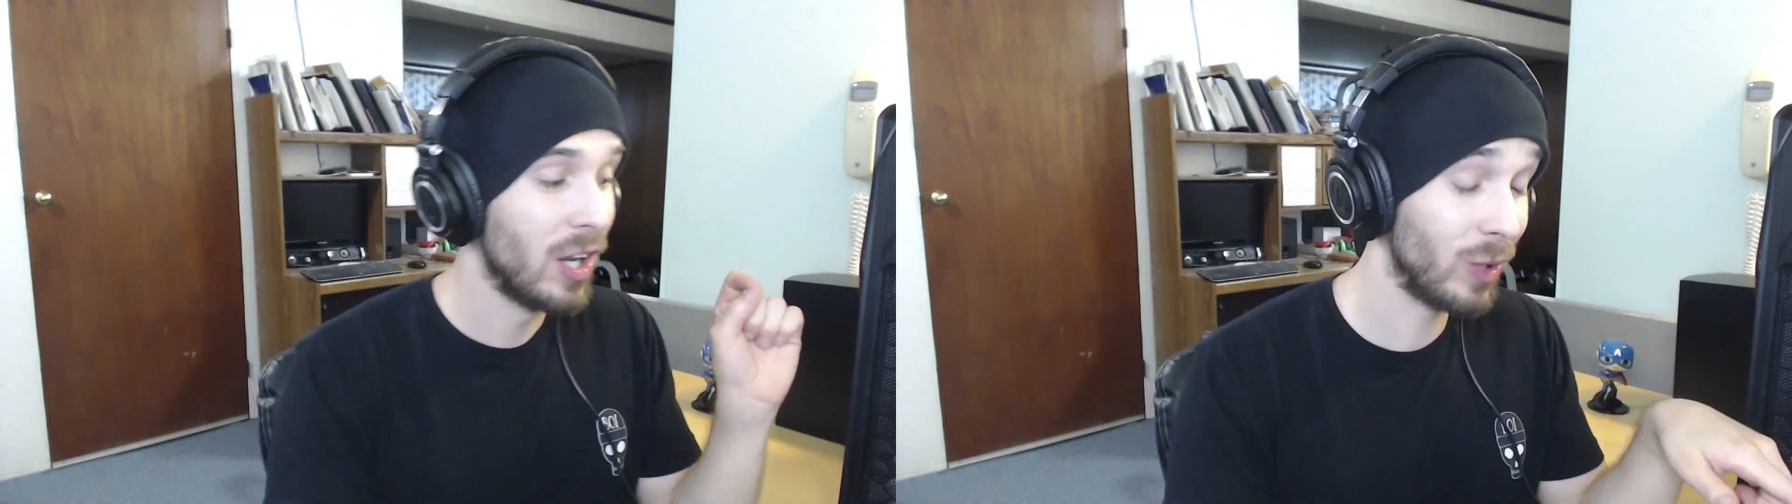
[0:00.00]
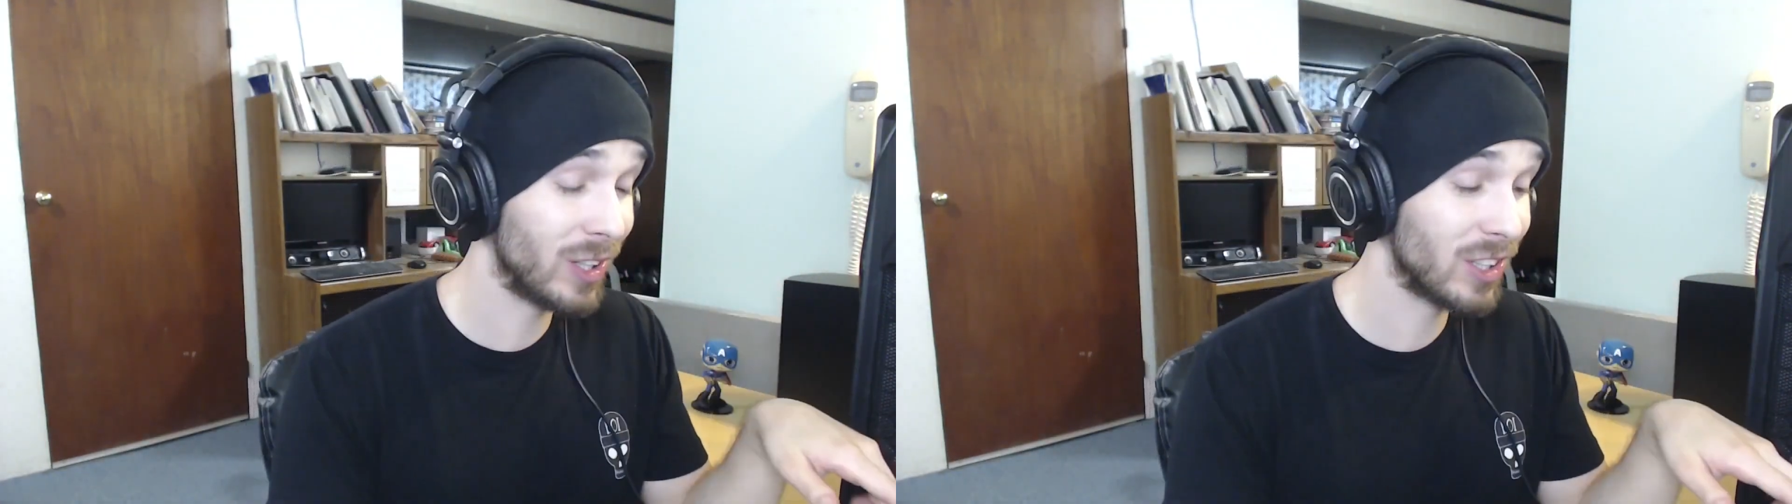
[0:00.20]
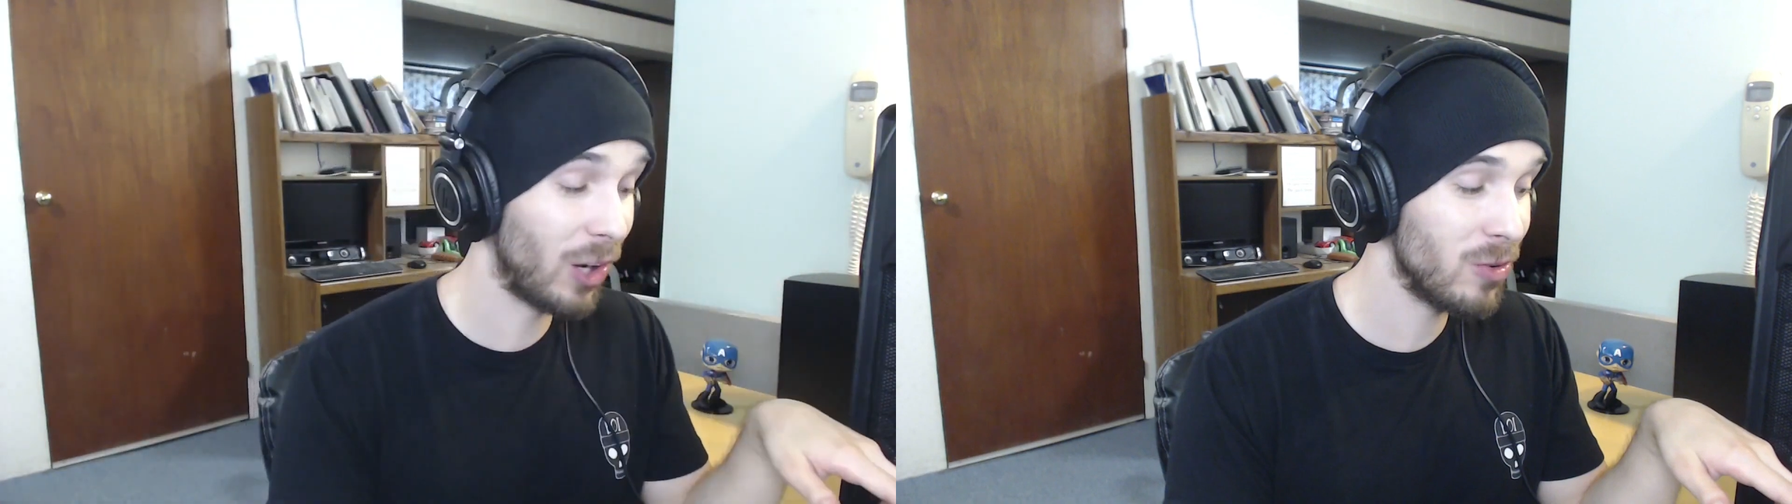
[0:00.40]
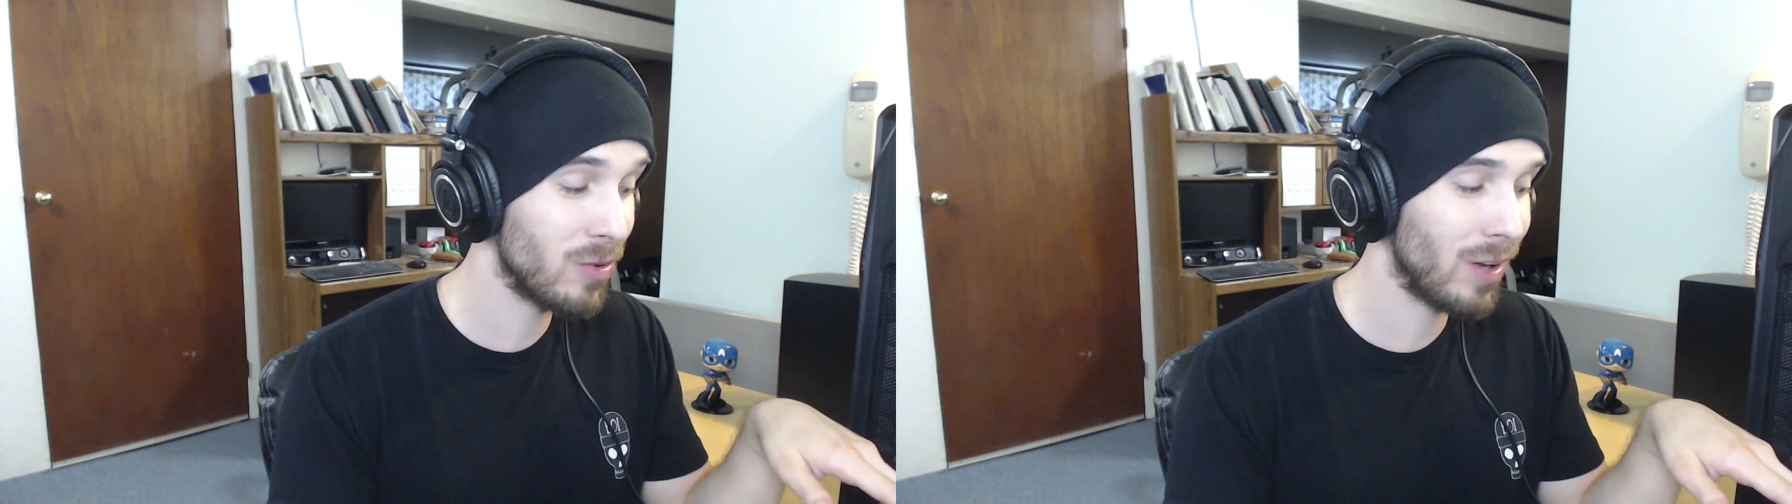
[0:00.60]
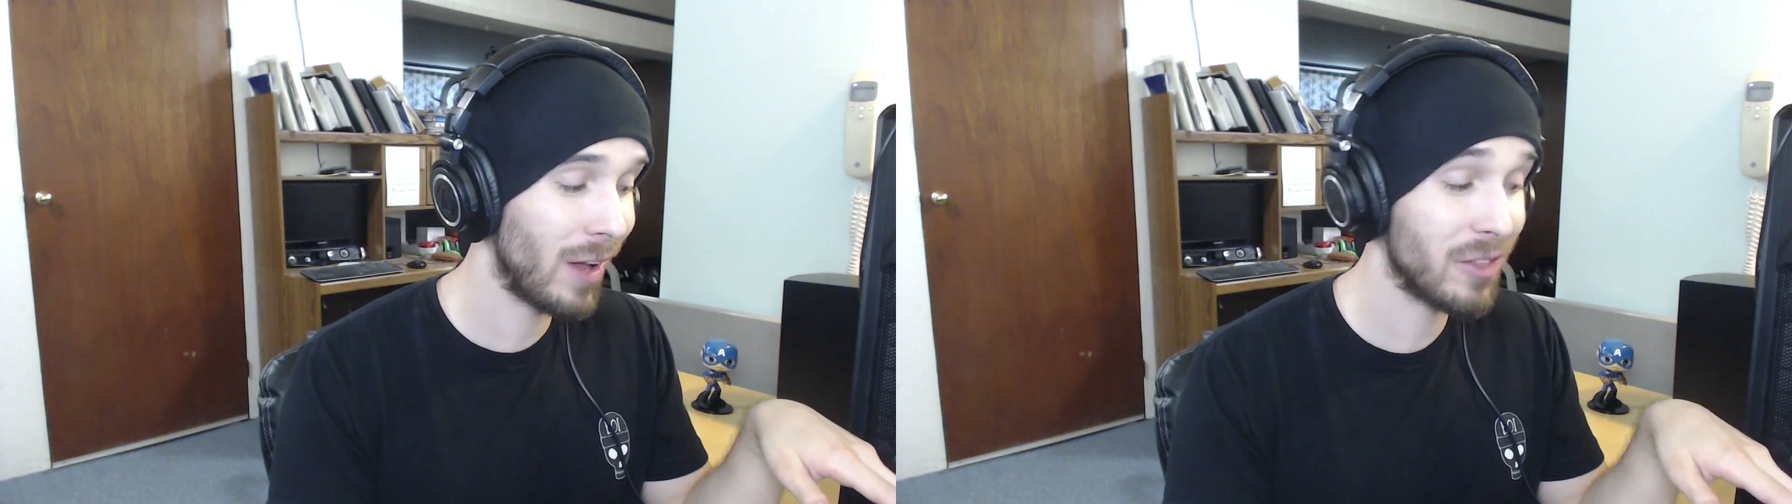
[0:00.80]

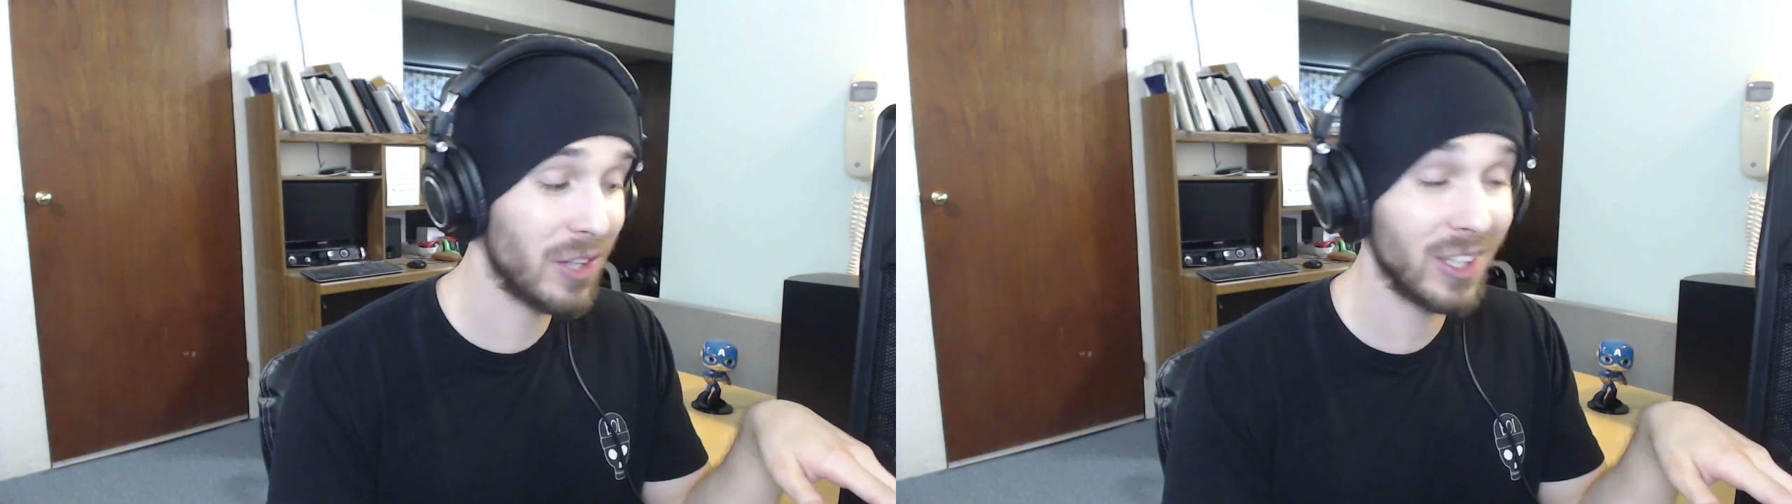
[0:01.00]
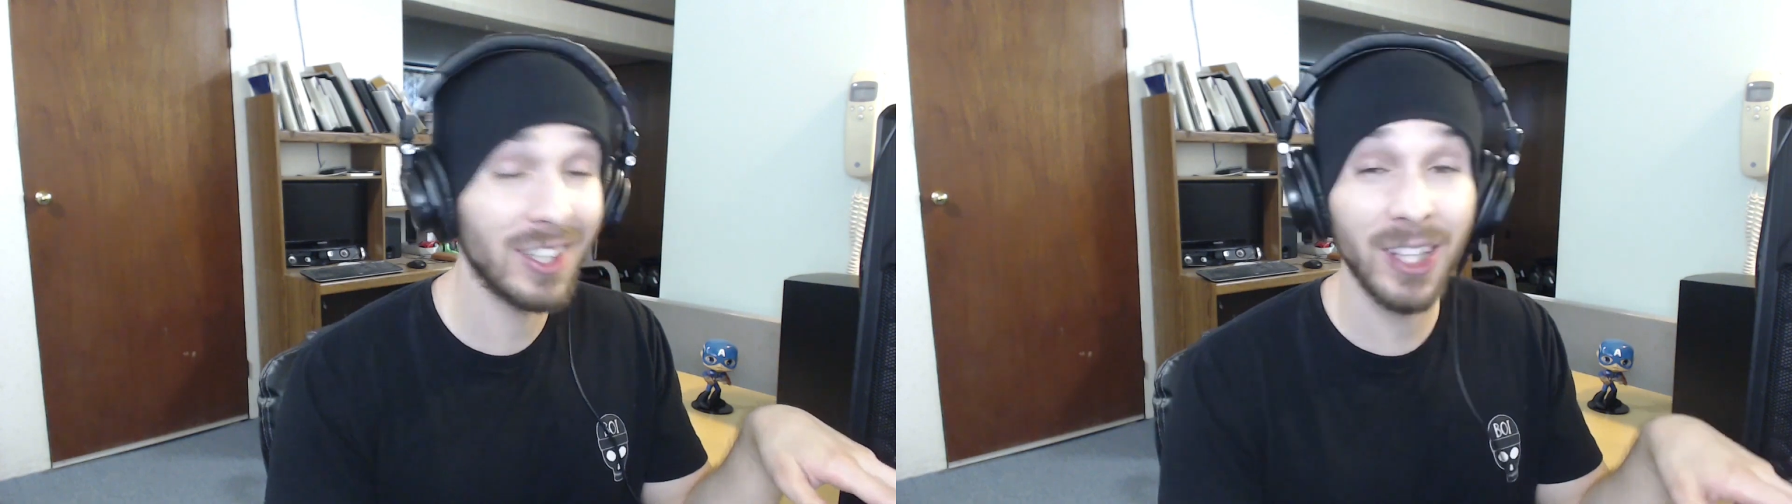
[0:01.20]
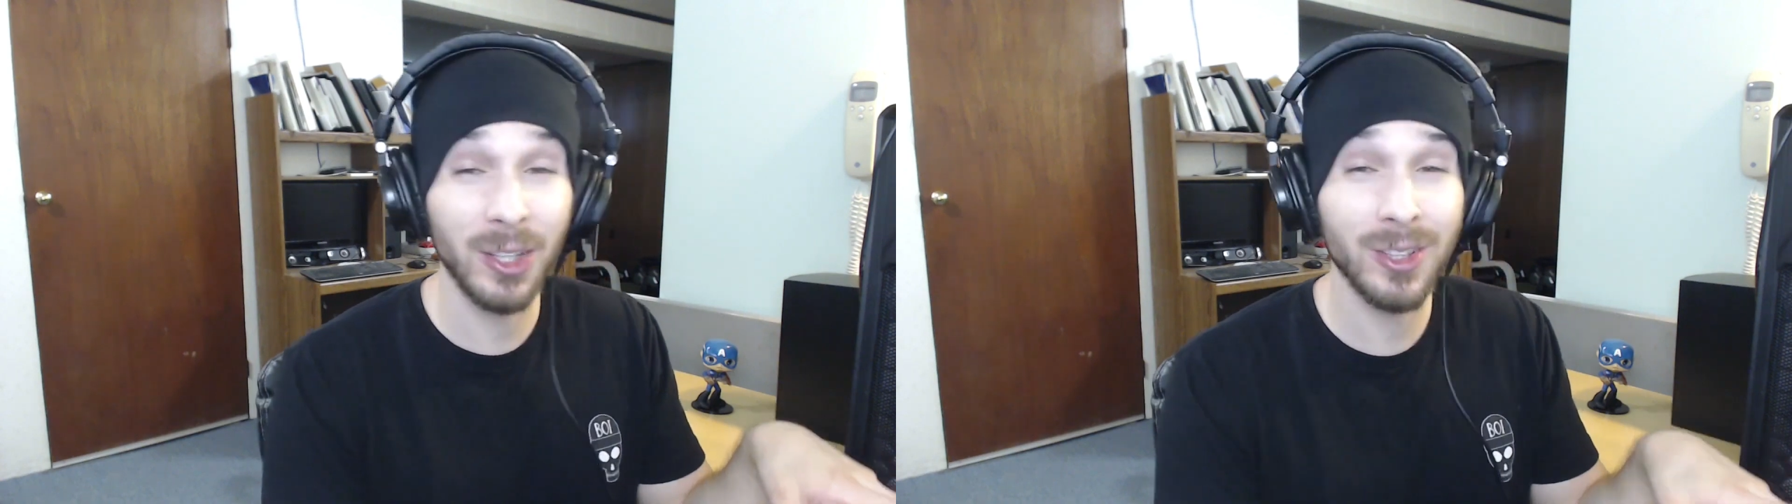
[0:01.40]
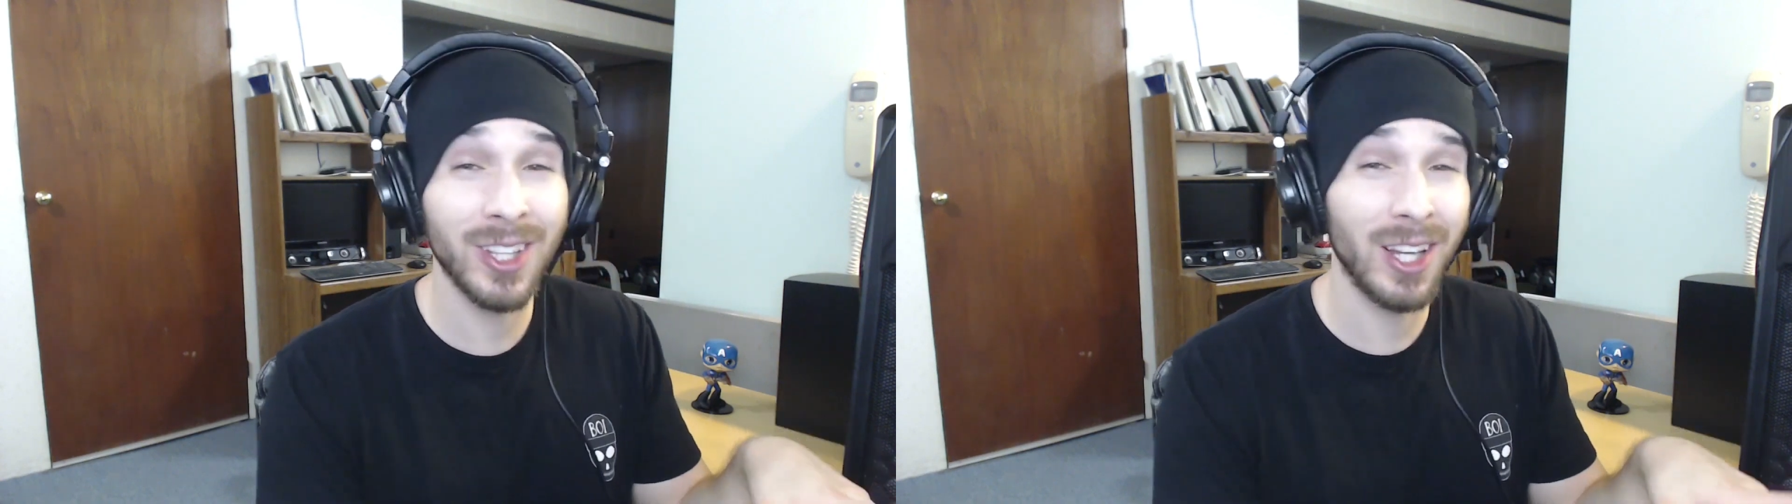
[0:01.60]
Quixote, I think that's how you